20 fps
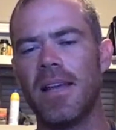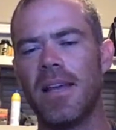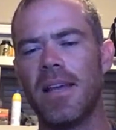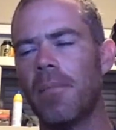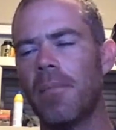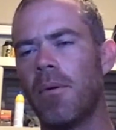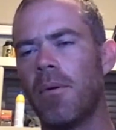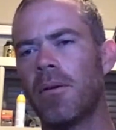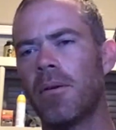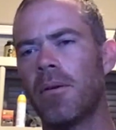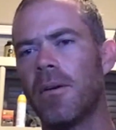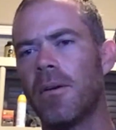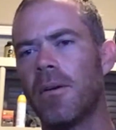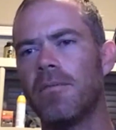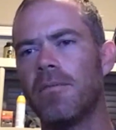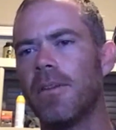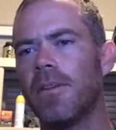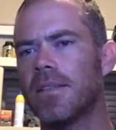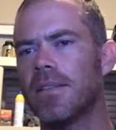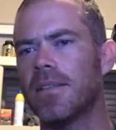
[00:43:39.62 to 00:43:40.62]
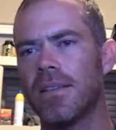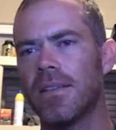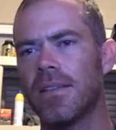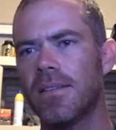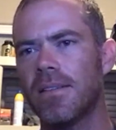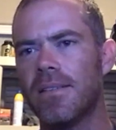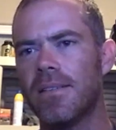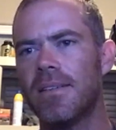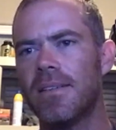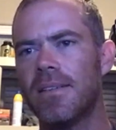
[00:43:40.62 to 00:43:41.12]
not broke, don't fix it.
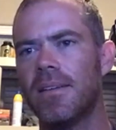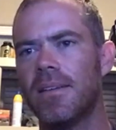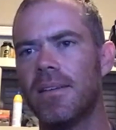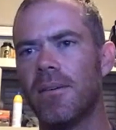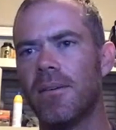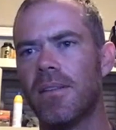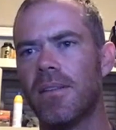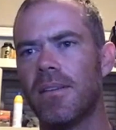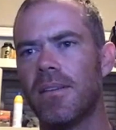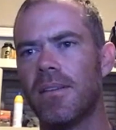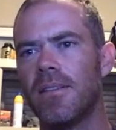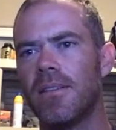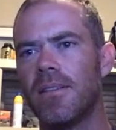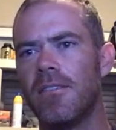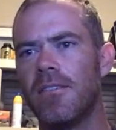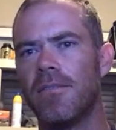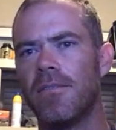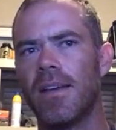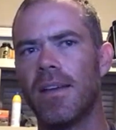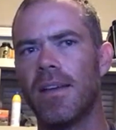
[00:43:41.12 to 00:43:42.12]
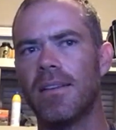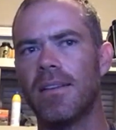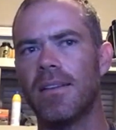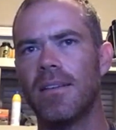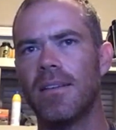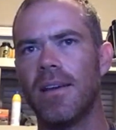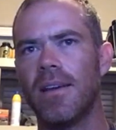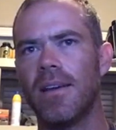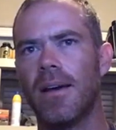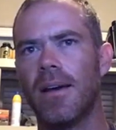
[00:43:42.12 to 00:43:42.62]
The event
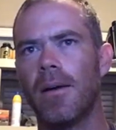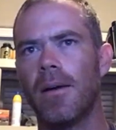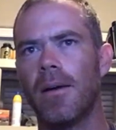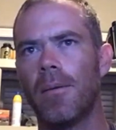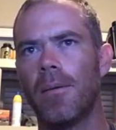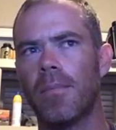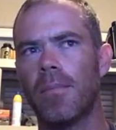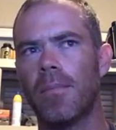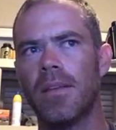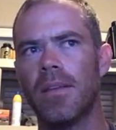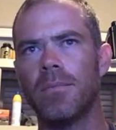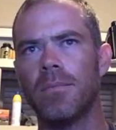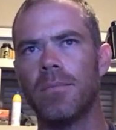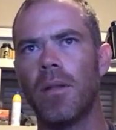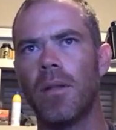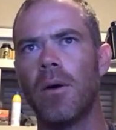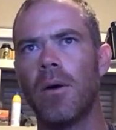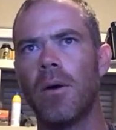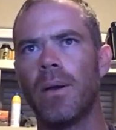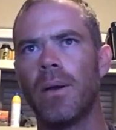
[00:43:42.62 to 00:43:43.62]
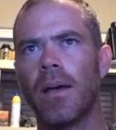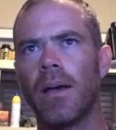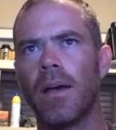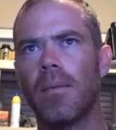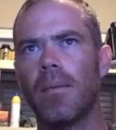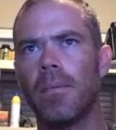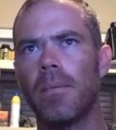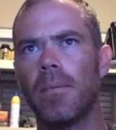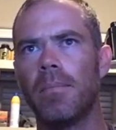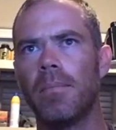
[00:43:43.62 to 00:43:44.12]
is blowing
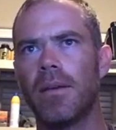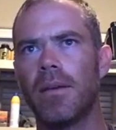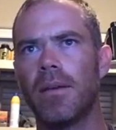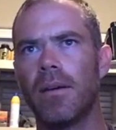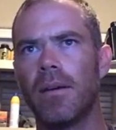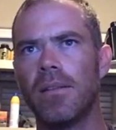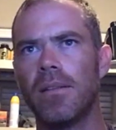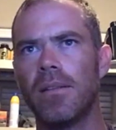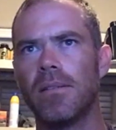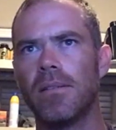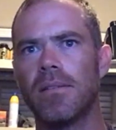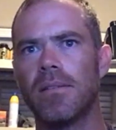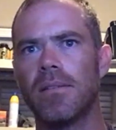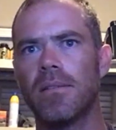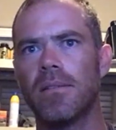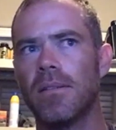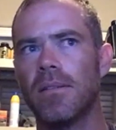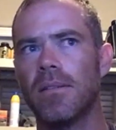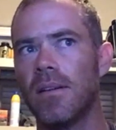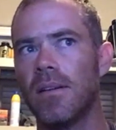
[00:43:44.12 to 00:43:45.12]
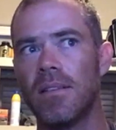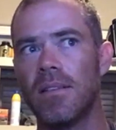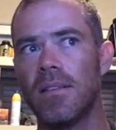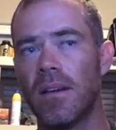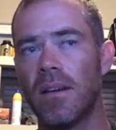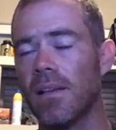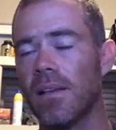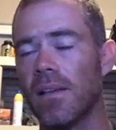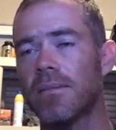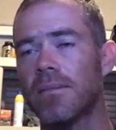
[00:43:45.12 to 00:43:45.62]
up because
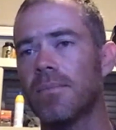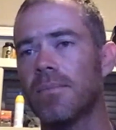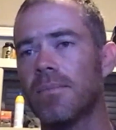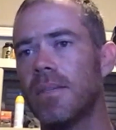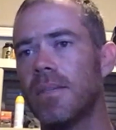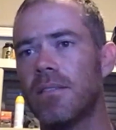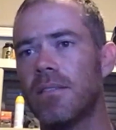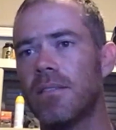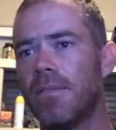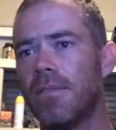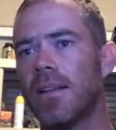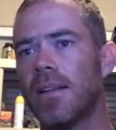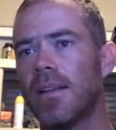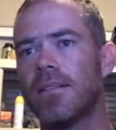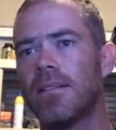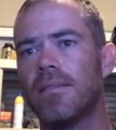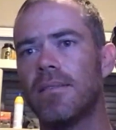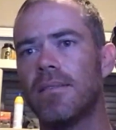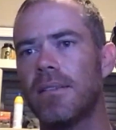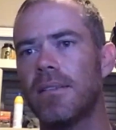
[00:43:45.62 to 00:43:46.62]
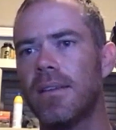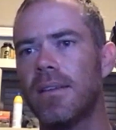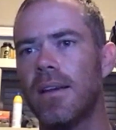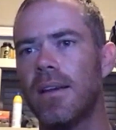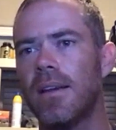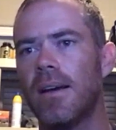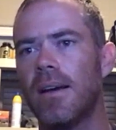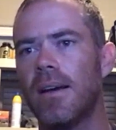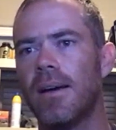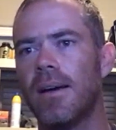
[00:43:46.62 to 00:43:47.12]
it's awesome. It's fun.
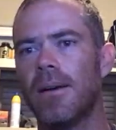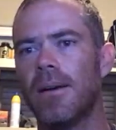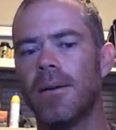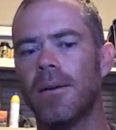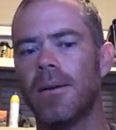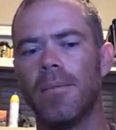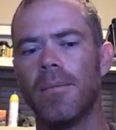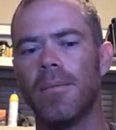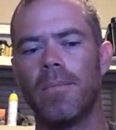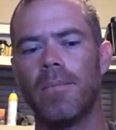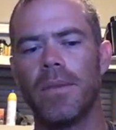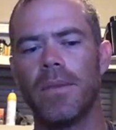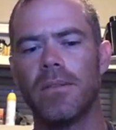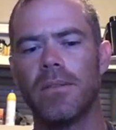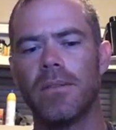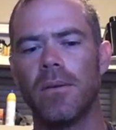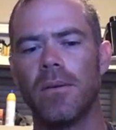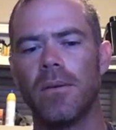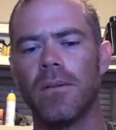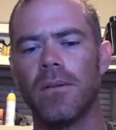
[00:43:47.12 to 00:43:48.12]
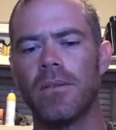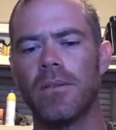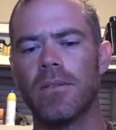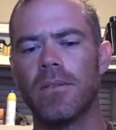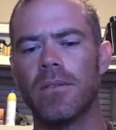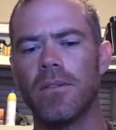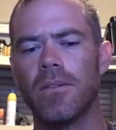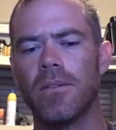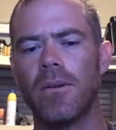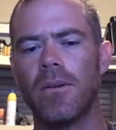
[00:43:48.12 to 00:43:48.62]
Yep. So
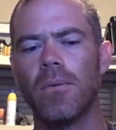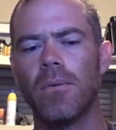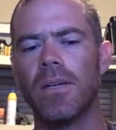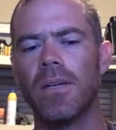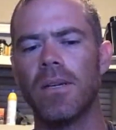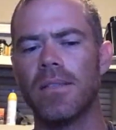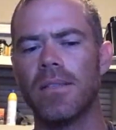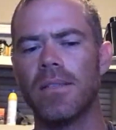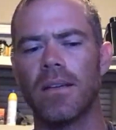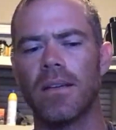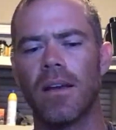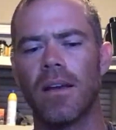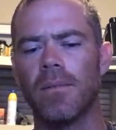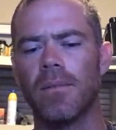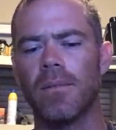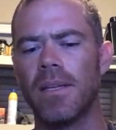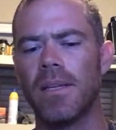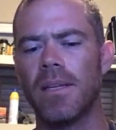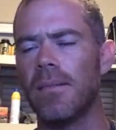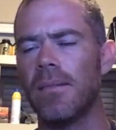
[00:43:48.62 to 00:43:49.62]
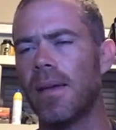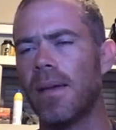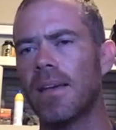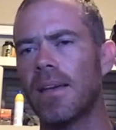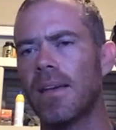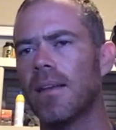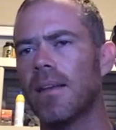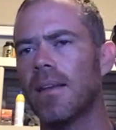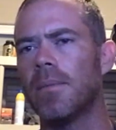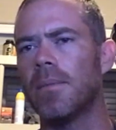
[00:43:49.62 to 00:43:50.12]
there's no reason to come in and make